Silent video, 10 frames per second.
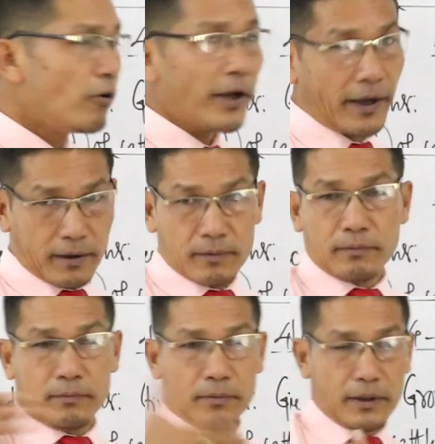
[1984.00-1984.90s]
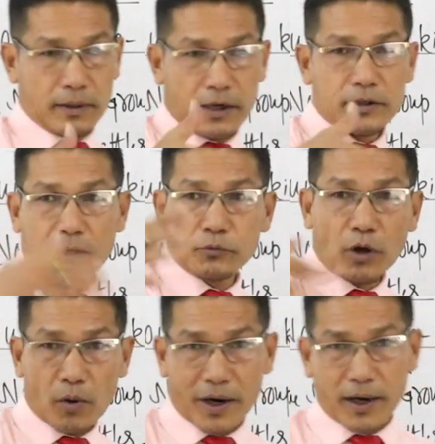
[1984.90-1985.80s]
okay, let us come
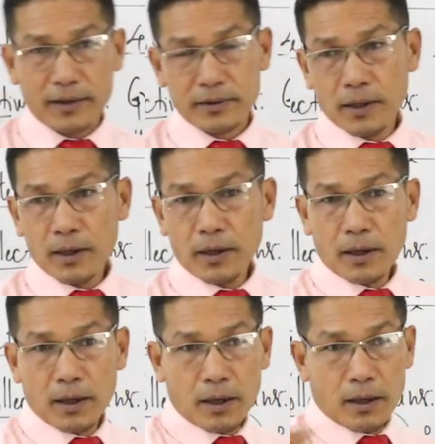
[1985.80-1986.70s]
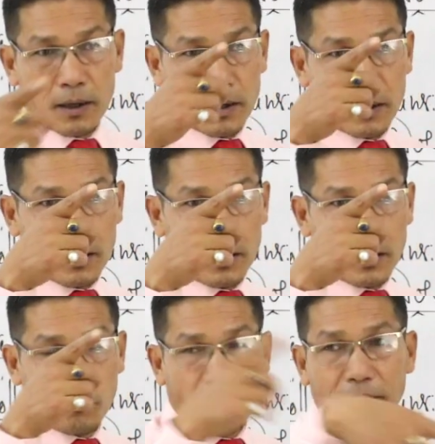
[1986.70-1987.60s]
to our class.
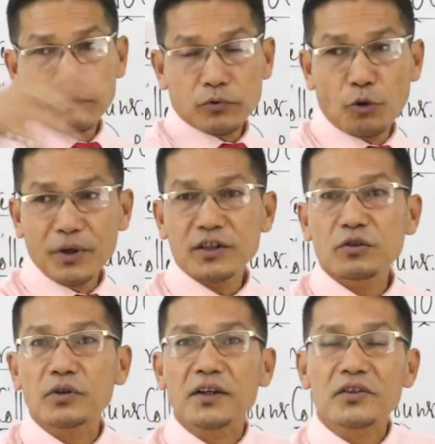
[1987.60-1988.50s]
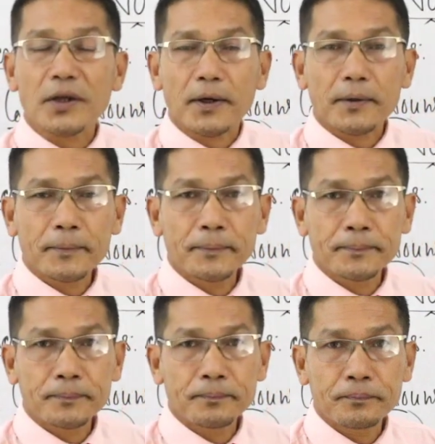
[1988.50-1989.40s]
We have so many students here.
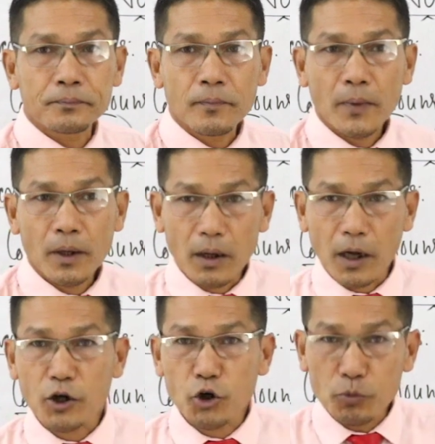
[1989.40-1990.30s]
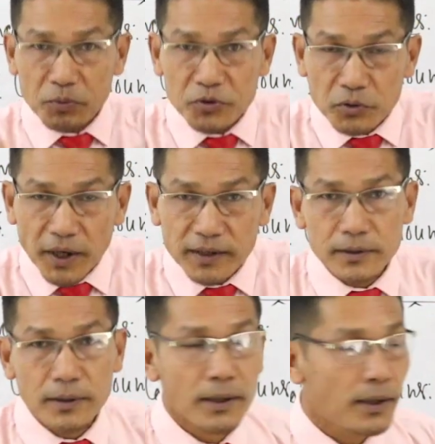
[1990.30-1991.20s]
A group of
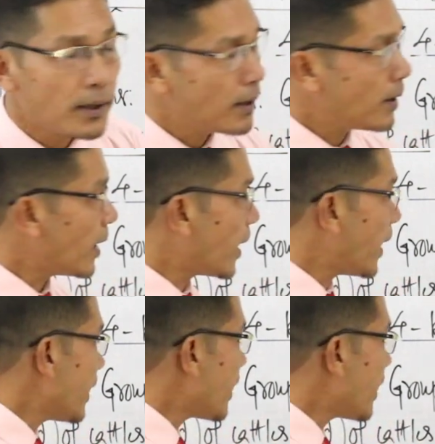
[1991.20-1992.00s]
students, kaya na